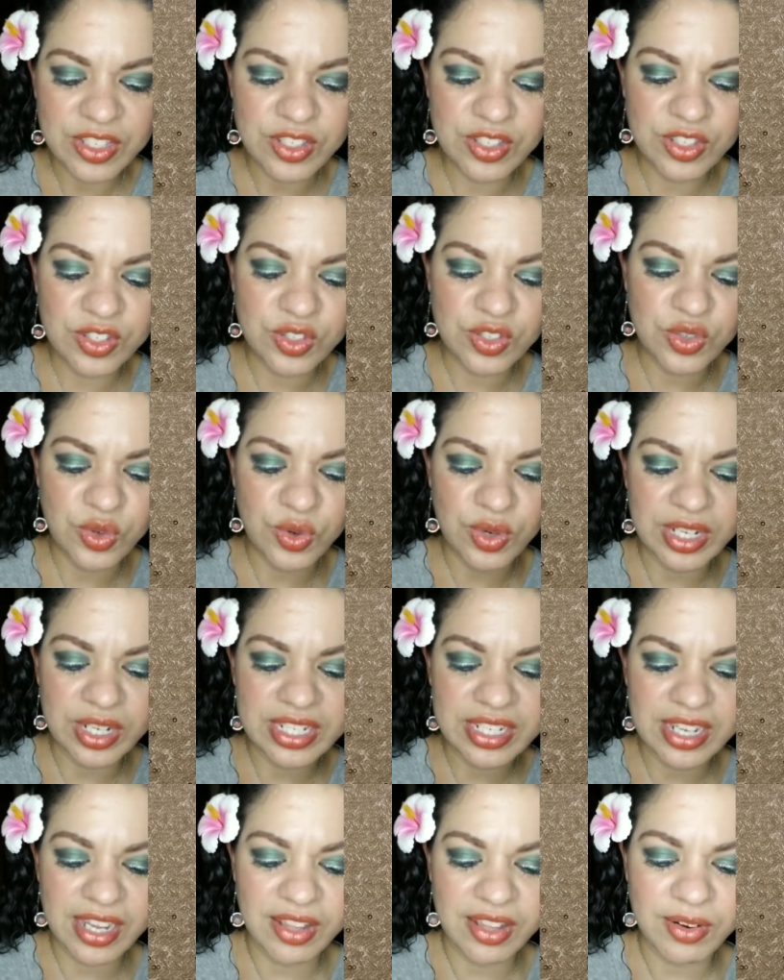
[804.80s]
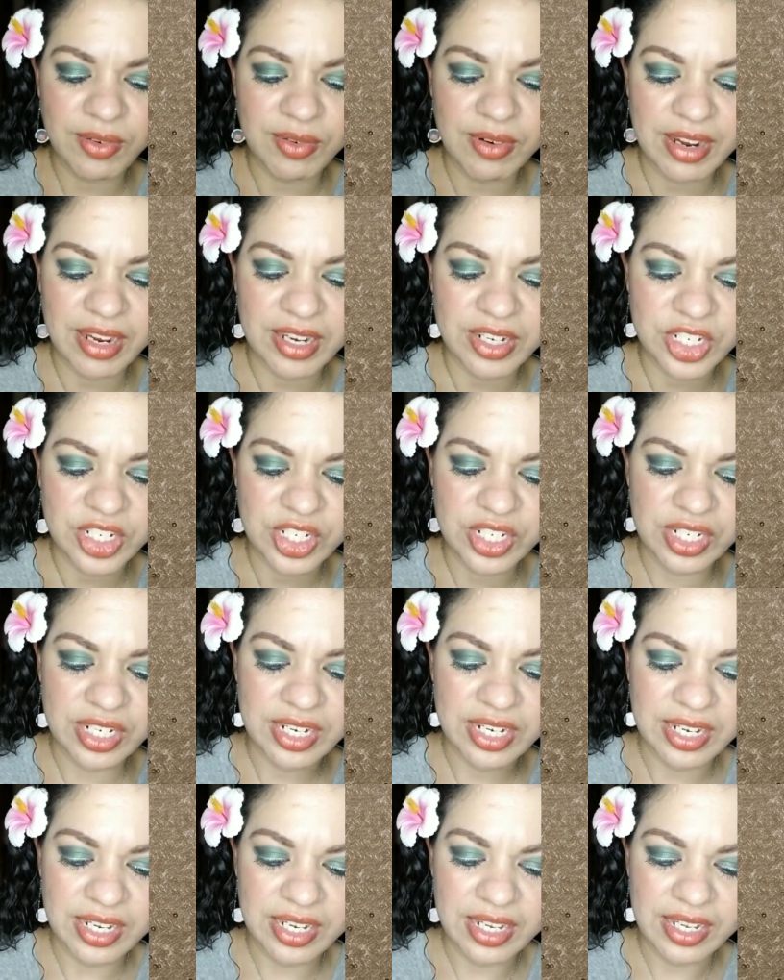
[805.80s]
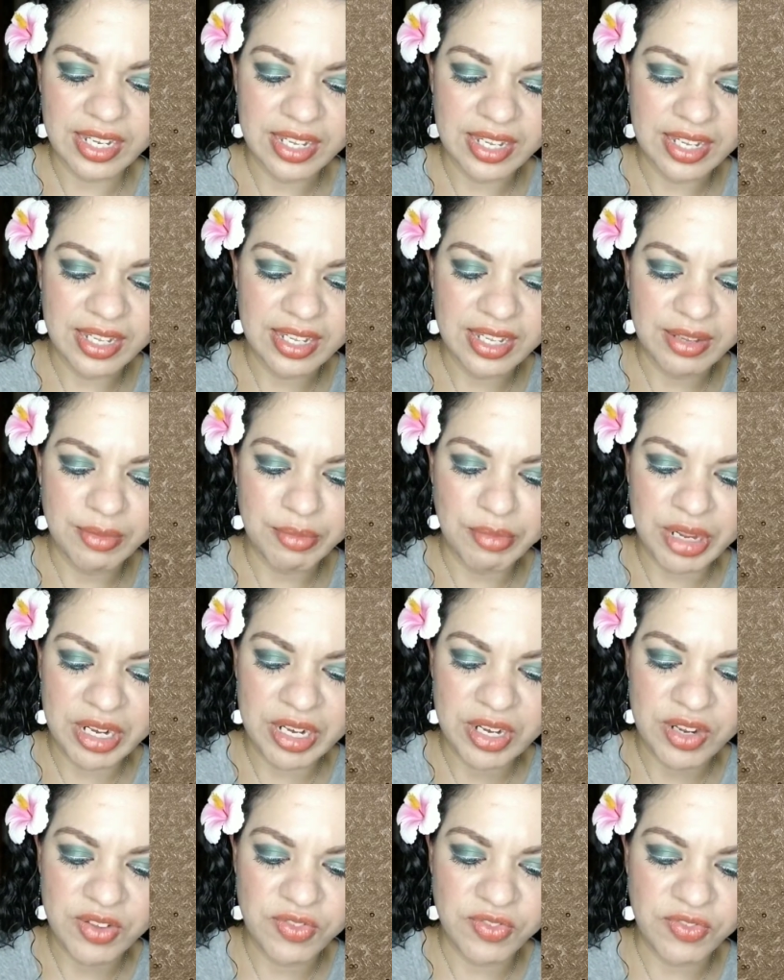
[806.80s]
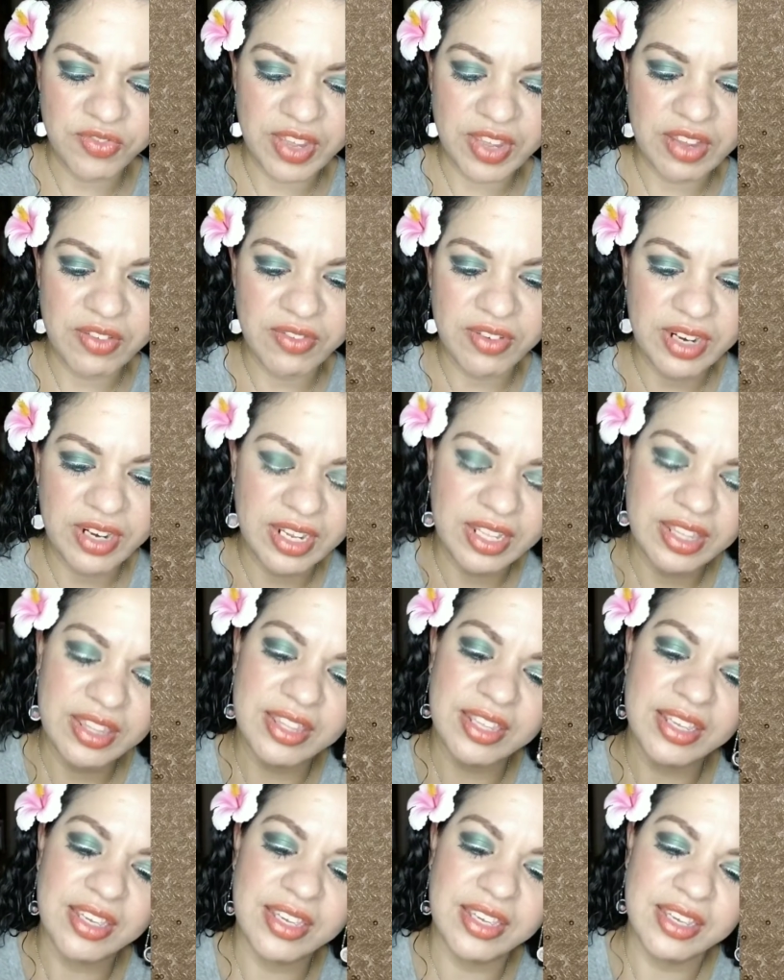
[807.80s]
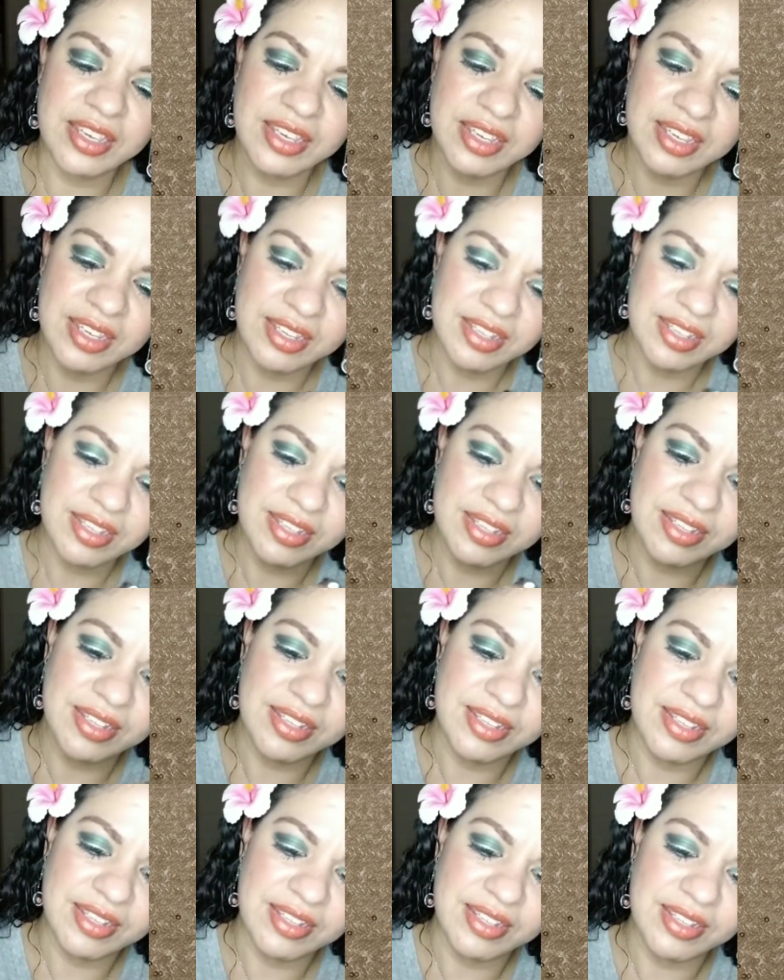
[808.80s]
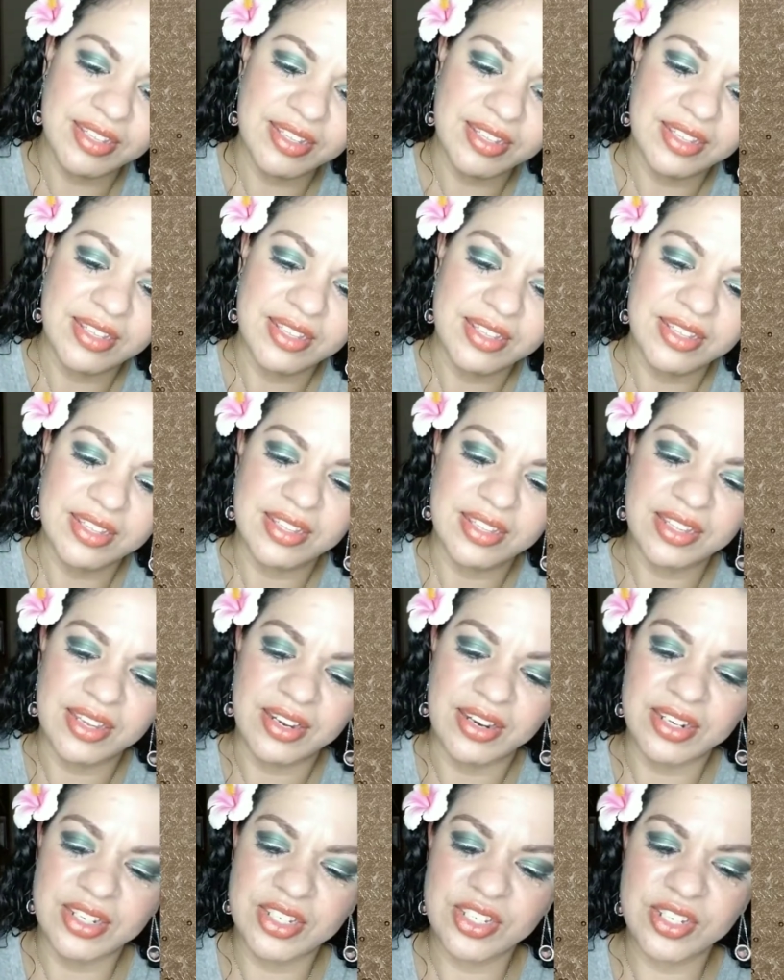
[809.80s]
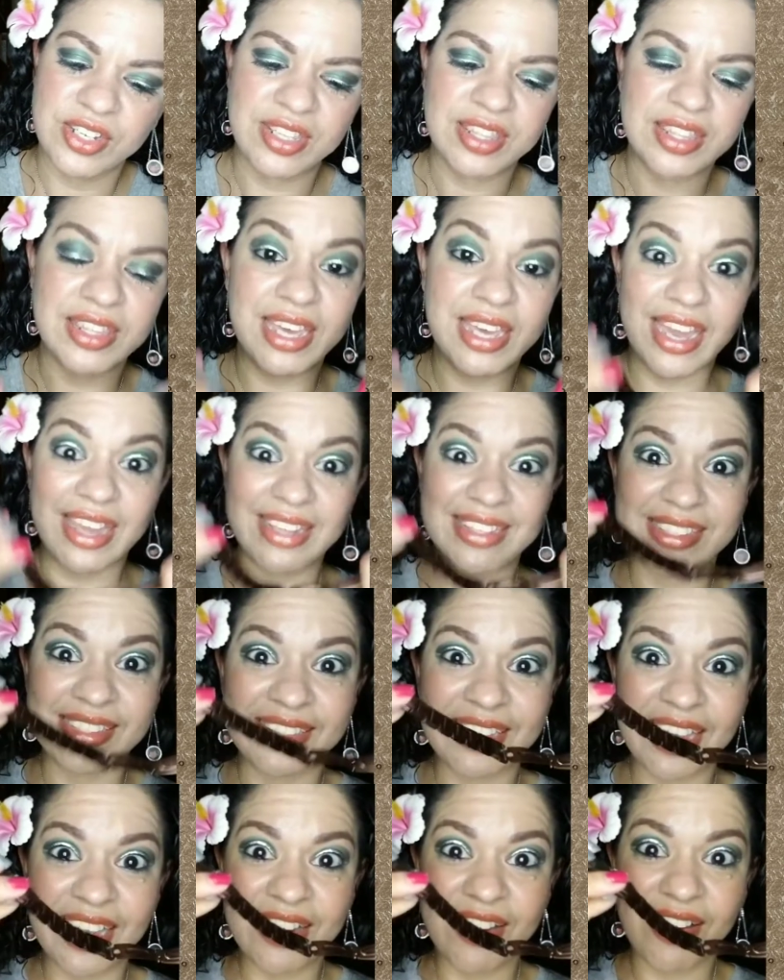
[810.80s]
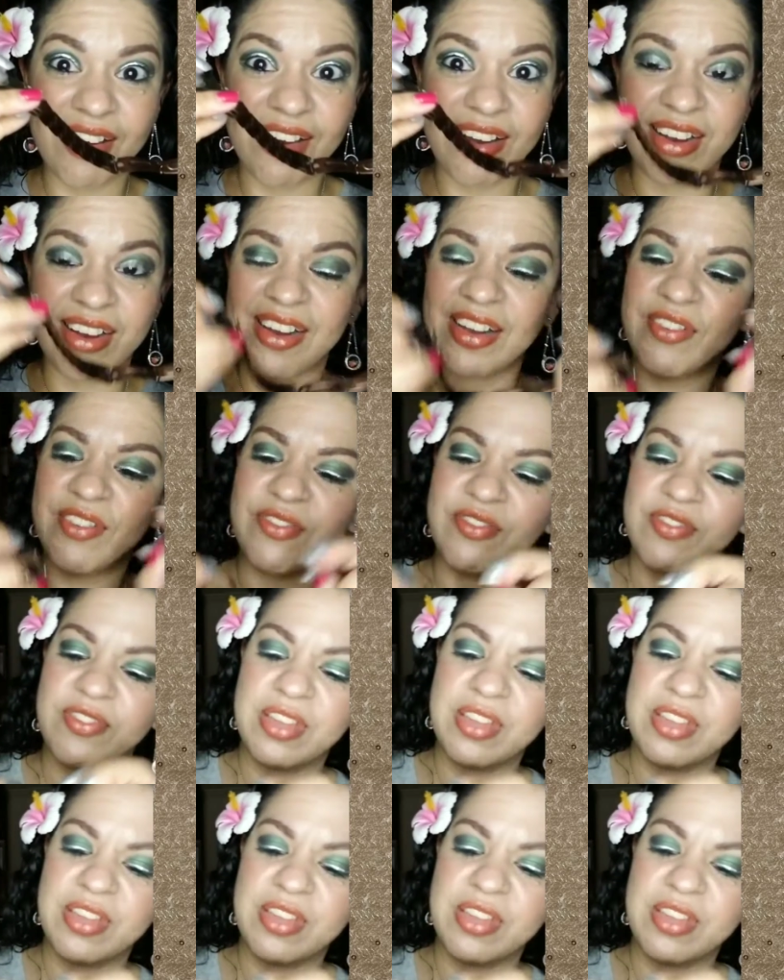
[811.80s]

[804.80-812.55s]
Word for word: Storyteller Watch. My new favorite, I think. There, took that side off.